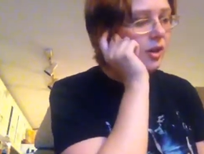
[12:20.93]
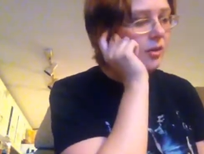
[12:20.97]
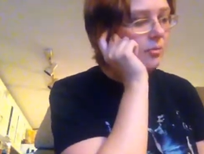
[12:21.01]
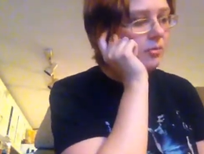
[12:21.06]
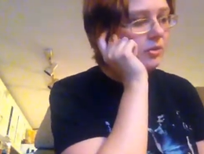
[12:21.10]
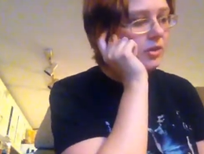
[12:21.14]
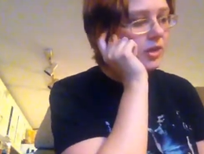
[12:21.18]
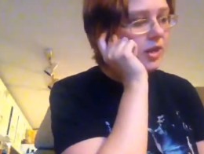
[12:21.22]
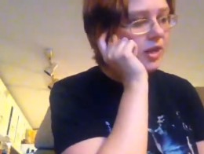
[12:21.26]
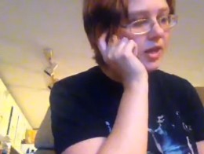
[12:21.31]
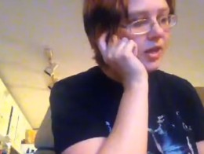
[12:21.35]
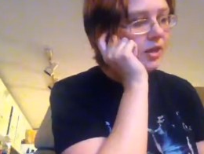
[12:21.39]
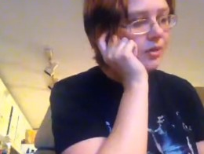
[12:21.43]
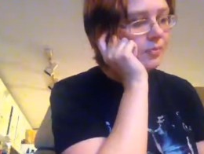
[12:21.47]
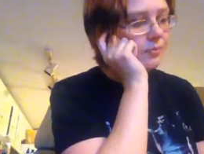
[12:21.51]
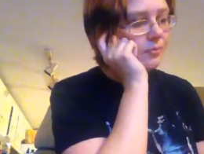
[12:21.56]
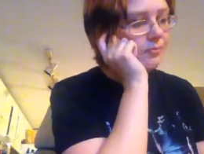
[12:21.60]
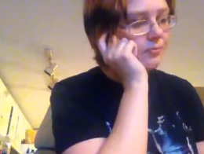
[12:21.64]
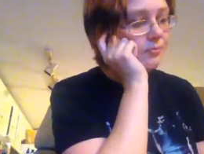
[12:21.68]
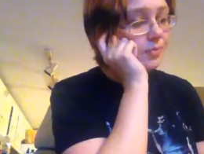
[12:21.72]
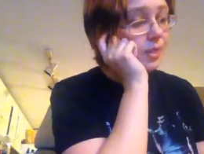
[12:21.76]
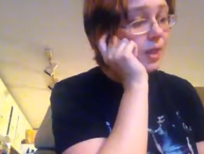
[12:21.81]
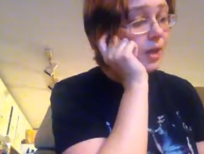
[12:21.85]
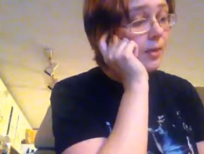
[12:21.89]
But then,
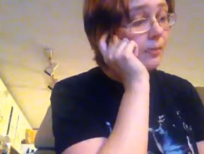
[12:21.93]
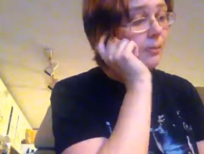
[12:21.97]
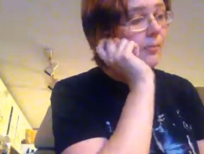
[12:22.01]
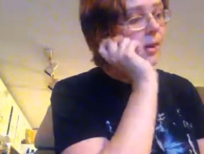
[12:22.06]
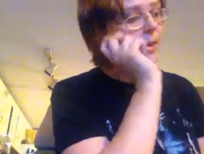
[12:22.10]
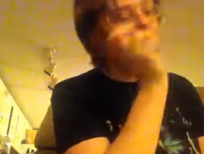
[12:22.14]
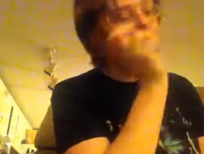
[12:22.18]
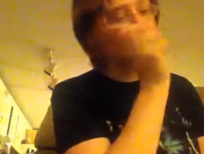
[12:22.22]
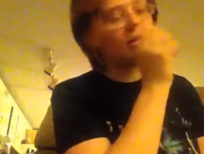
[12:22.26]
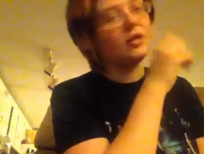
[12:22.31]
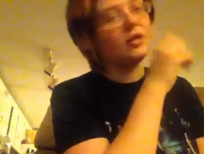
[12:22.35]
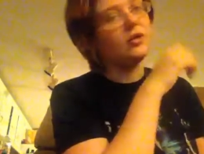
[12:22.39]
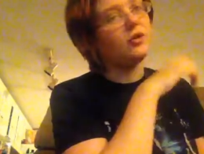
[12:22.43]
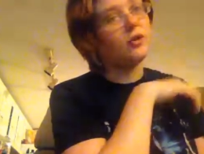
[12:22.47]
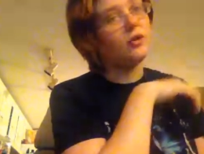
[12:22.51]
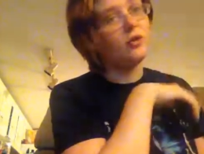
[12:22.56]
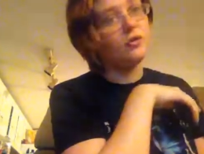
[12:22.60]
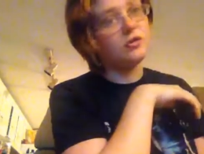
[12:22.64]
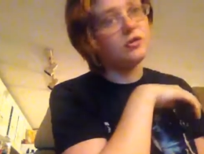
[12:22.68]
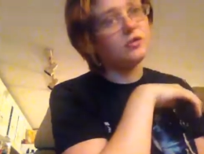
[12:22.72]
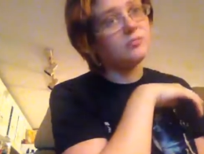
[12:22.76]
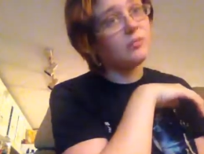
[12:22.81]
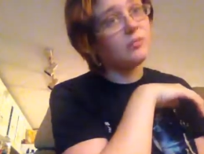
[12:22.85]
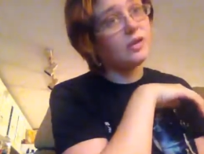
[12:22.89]
Mama had
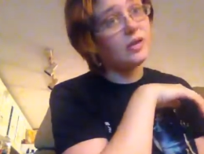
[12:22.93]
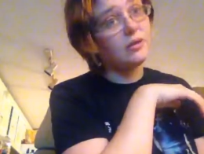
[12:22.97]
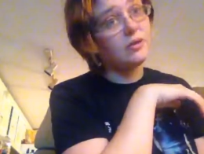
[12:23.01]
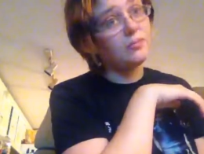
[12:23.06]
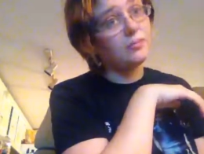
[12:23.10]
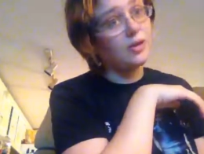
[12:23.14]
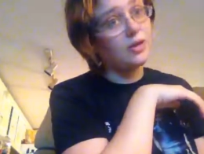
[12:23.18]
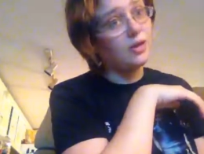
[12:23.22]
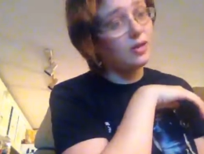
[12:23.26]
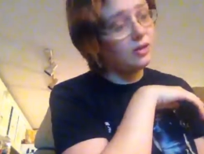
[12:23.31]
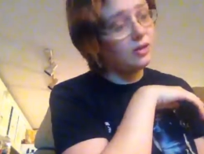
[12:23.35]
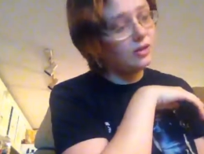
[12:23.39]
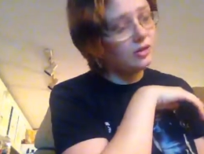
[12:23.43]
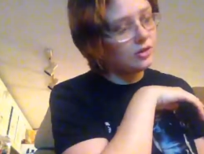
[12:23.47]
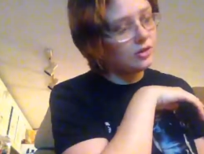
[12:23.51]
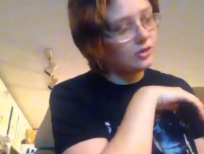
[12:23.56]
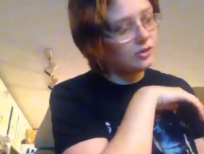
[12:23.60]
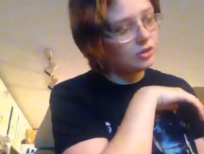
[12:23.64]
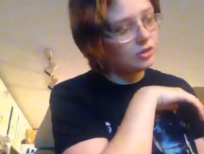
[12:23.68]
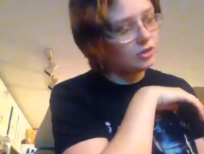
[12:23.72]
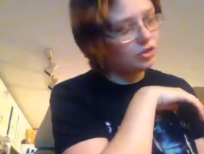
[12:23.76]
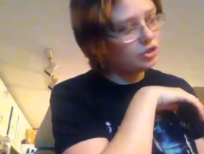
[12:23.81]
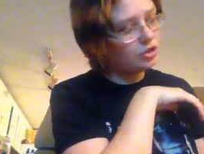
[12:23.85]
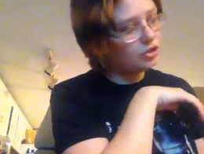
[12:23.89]
known as many men
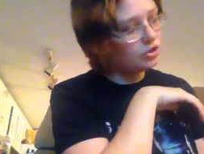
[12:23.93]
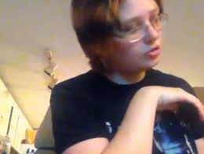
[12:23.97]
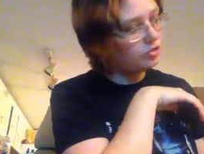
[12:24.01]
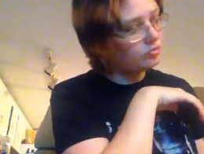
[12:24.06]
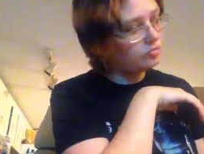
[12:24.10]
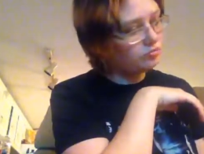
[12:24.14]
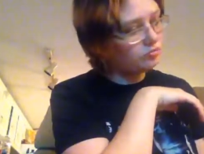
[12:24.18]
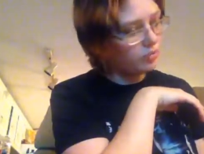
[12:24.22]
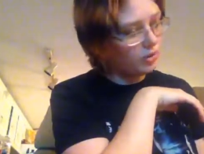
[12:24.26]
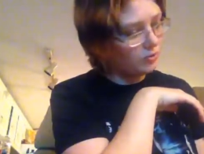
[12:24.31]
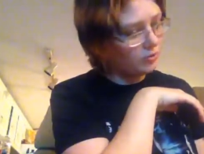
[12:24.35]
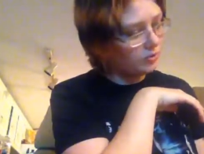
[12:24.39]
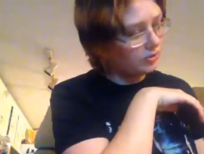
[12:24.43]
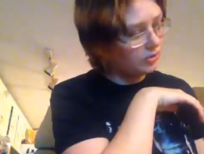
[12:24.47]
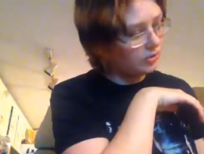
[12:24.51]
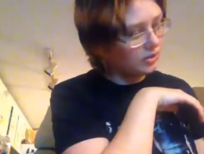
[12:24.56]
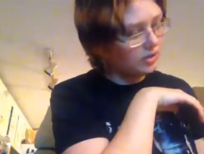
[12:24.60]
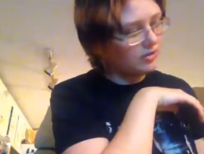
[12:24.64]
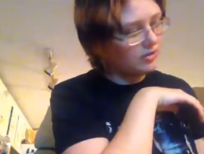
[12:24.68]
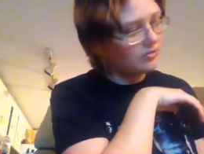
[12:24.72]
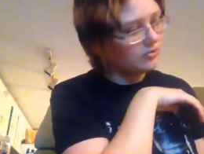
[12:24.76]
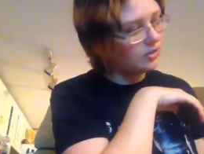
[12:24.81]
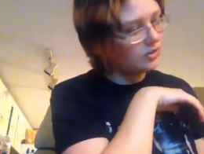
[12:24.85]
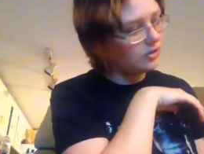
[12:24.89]
as there were
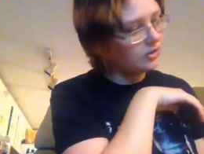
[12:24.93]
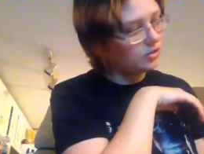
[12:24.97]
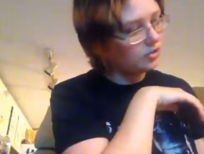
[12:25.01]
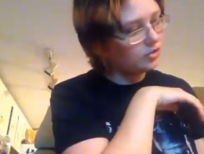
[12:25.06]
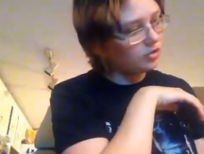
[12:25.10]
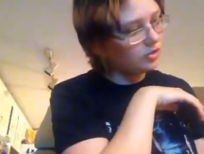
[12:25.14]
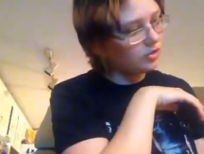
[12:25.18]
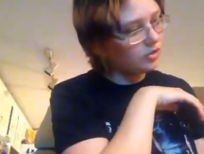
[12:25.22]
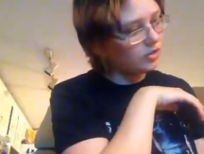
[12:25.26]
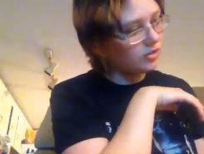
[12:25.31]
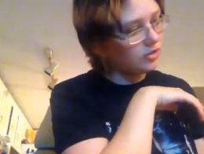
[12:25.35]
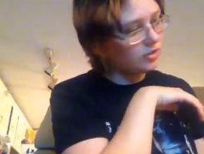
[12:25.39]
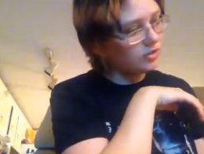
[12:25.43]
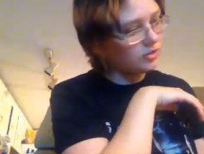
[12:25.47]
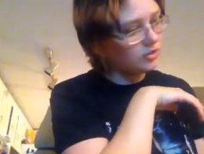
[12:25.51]
leaves on the tree,